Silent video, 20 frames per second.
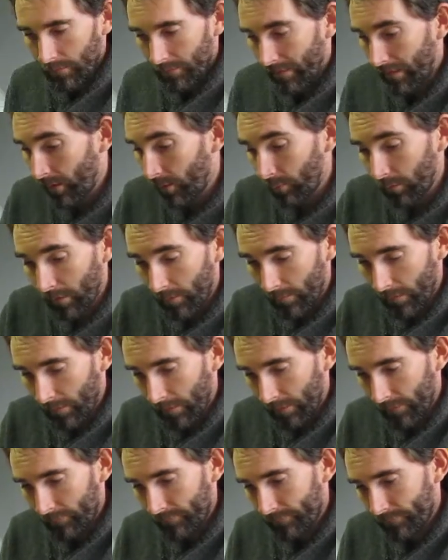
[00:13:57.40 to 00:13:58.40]
And then I'll play my
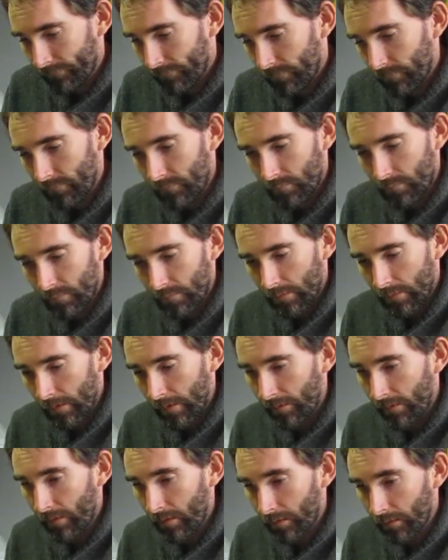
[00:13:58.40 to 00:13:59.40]
land.
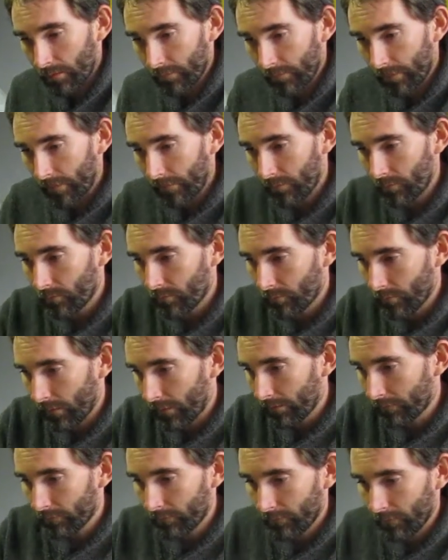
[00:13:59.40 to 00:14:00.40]
And then I'll attack you with
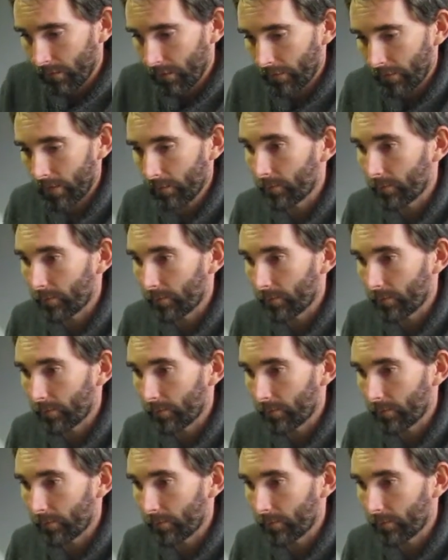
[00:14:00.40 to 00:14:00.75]
my flying